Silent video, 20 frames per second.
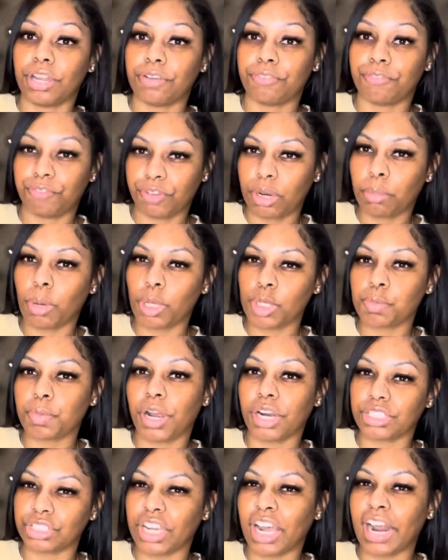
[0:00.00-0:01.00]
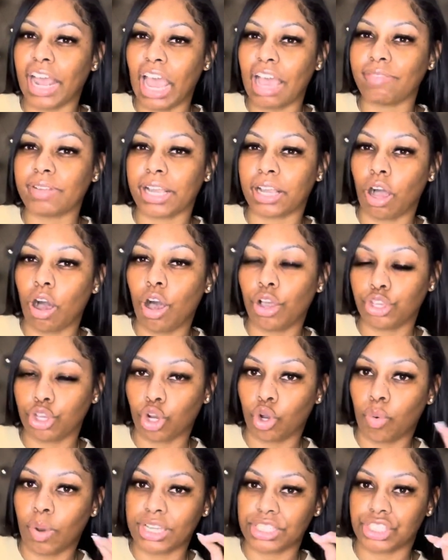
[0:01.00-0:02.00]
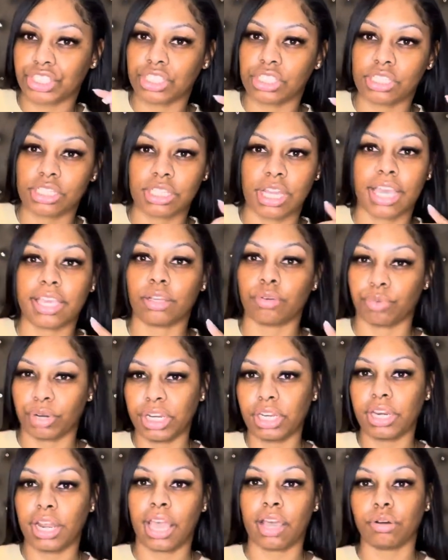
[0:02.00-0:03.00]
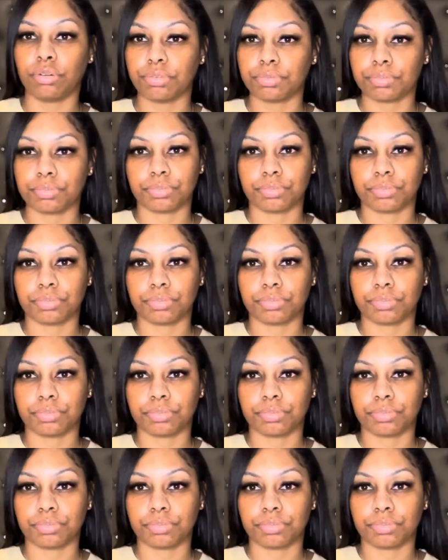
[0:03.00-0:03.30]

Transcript: if, for the most part, try to have, like, all your questions, like, written out